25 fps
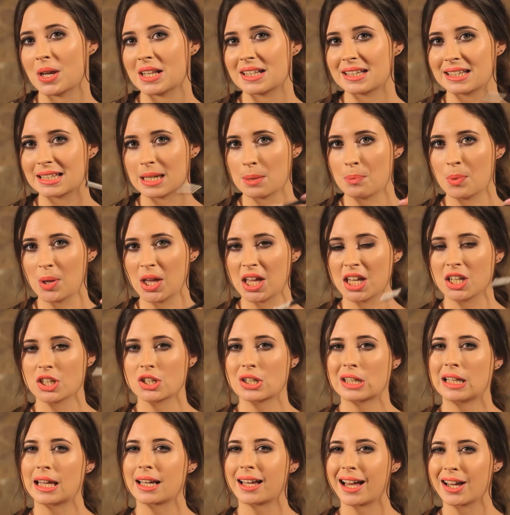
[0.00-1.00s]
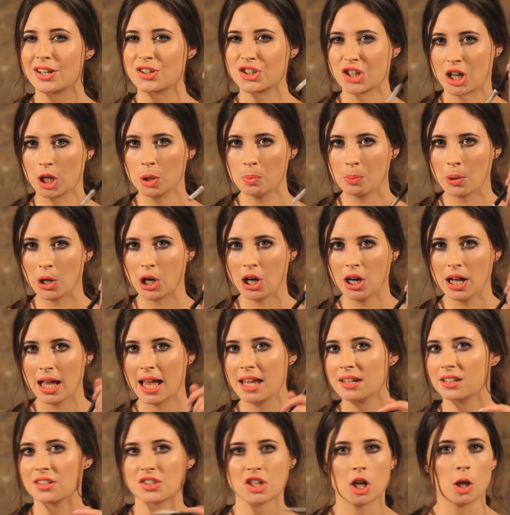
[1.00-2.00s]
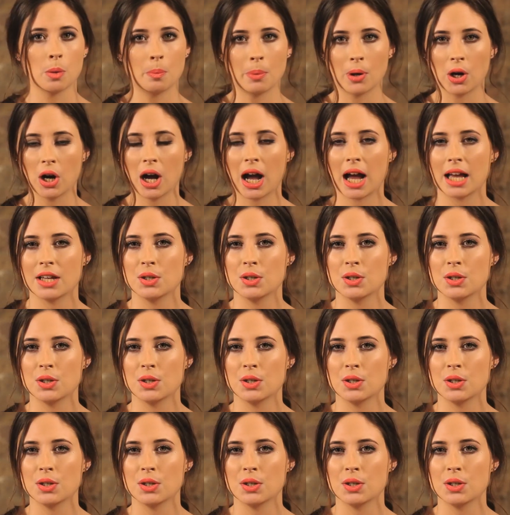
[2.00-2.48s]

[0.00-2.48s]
is dip it into like a gel pot, any gel pot.